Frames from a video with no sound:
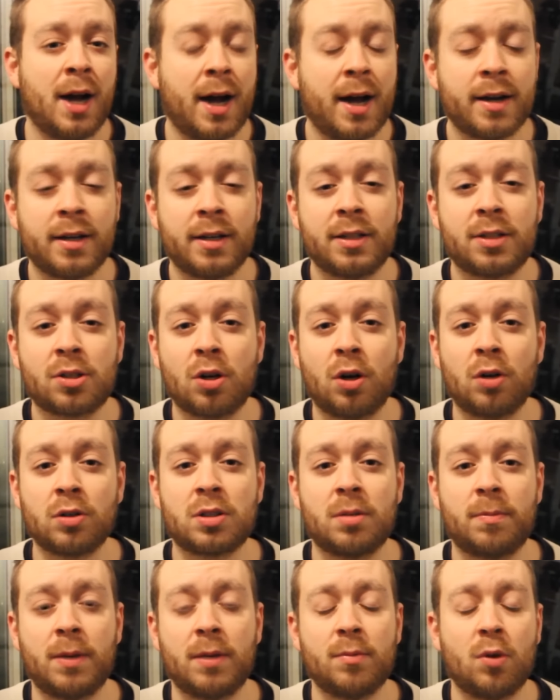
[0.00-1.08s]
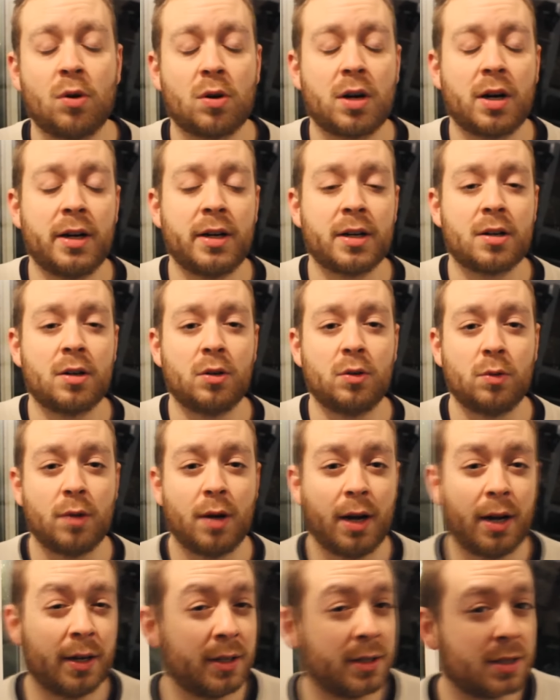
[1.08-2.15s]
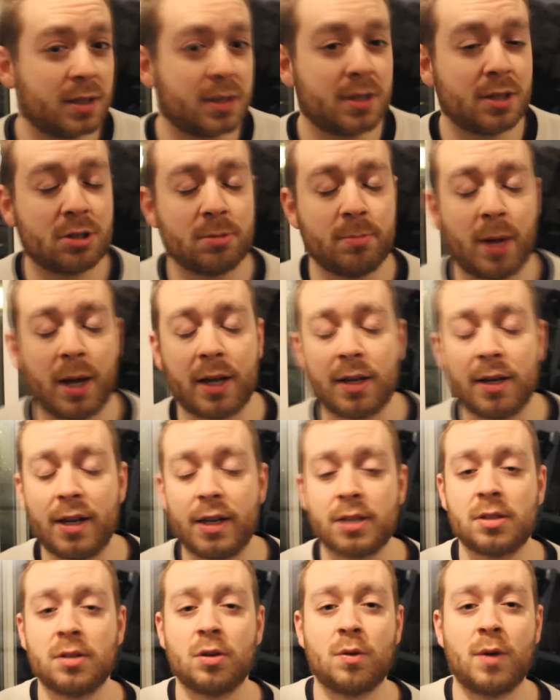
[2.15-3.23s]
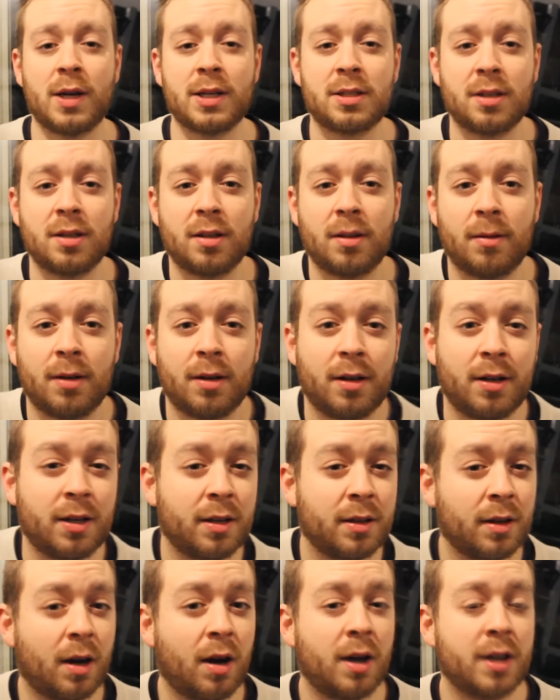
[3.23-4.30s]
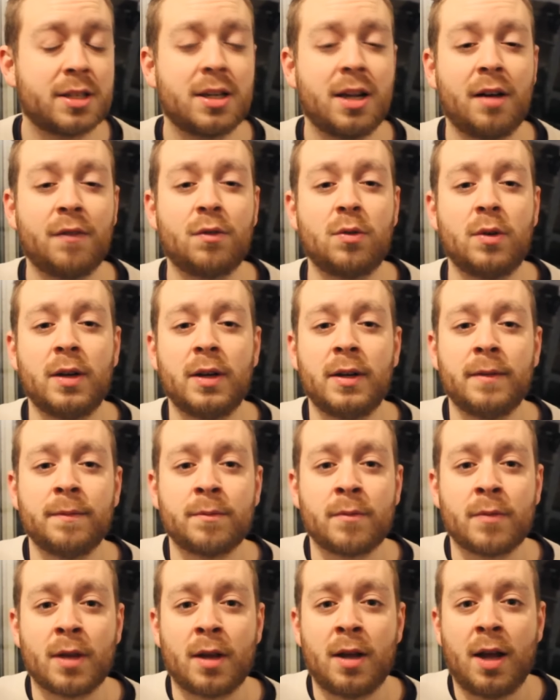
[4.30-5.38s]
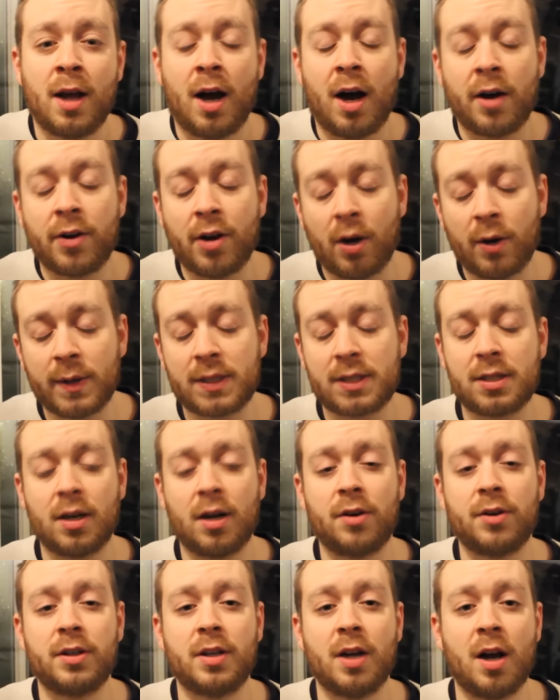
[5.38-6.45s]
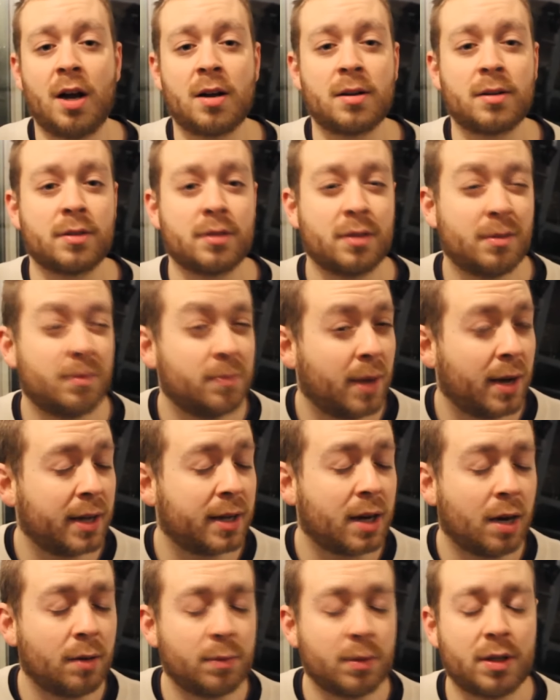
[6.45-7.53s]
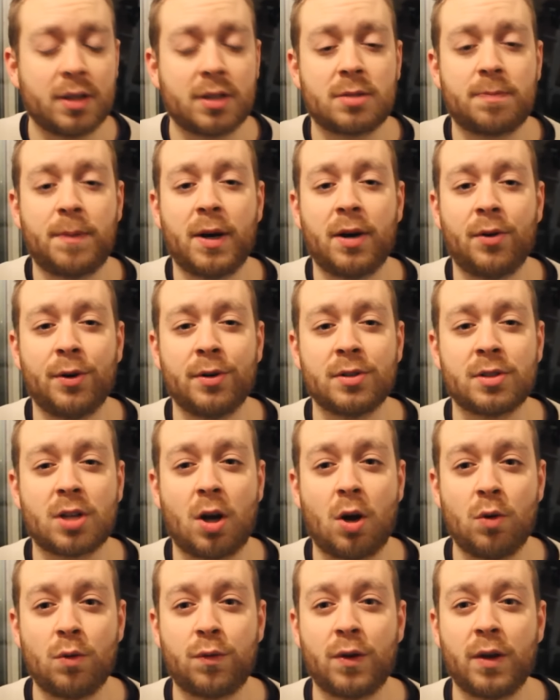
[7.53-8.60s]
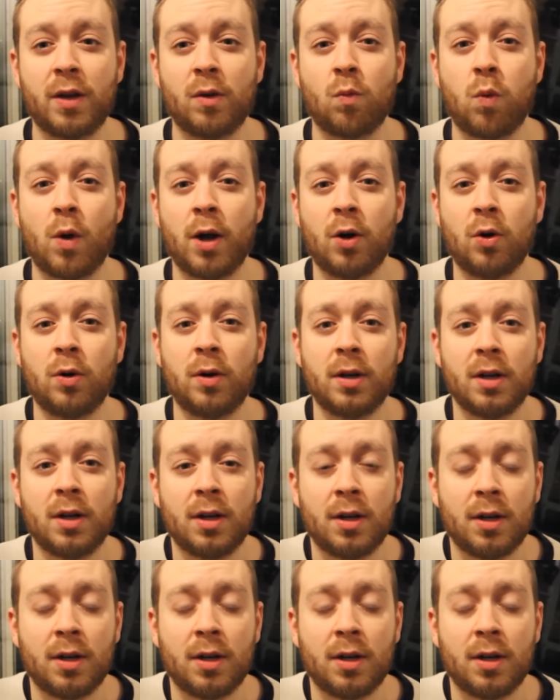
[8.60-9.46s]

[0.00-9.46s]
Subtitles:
And he's got to be more clinical, and his decision making isn't always at the highest level. I know he's still only young, it may come with experience, hopefully it will,